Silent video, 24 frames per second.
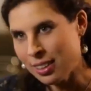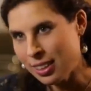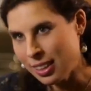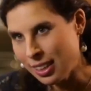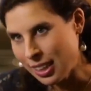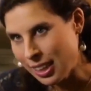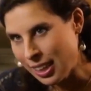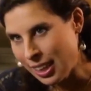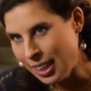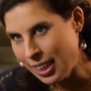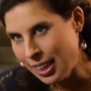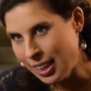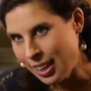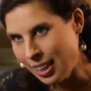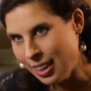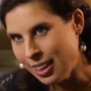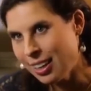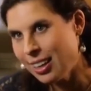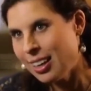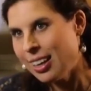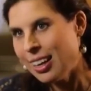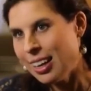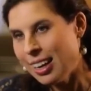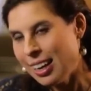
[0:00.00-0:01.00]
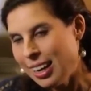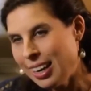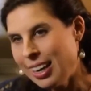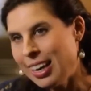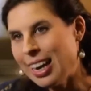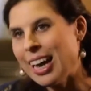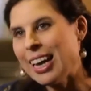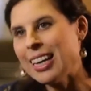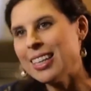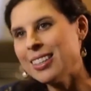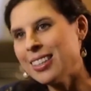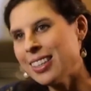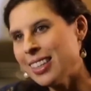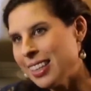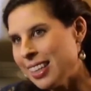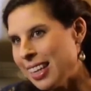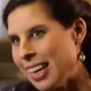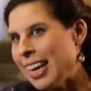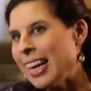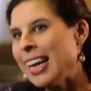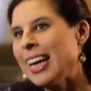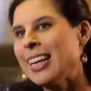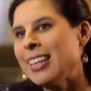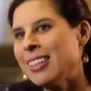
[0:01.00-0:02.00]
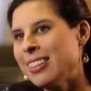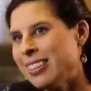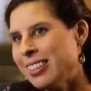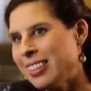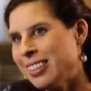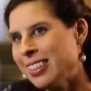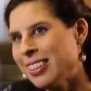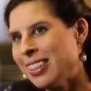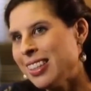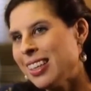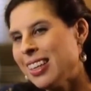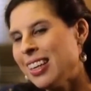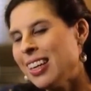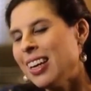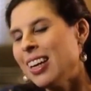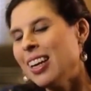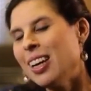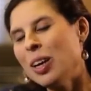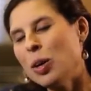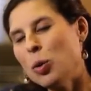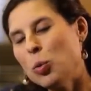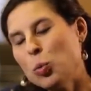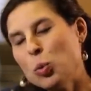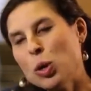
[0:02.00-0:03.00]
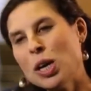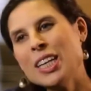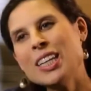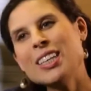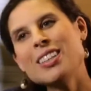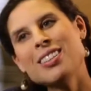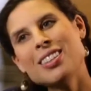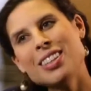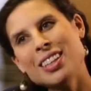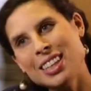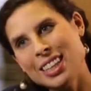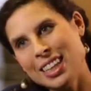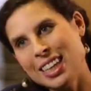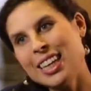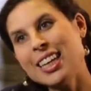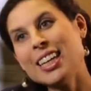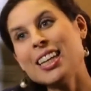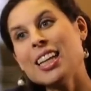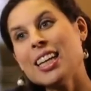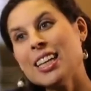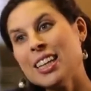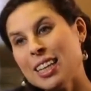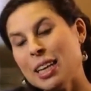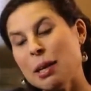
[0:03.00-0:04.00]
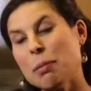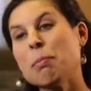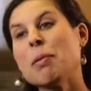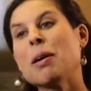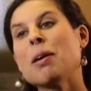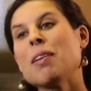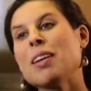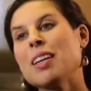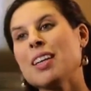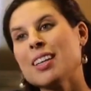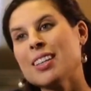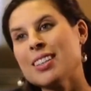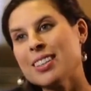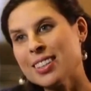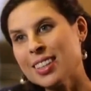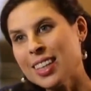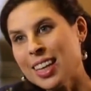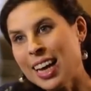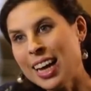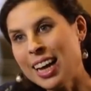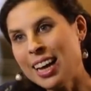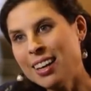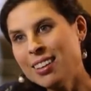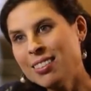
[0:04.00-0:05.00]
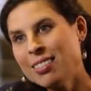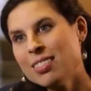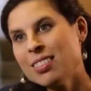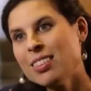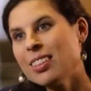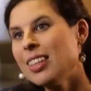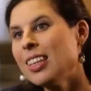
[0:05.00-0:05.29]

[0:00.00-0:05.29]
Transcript: the key lies in the hands. What is the key that the Americans have?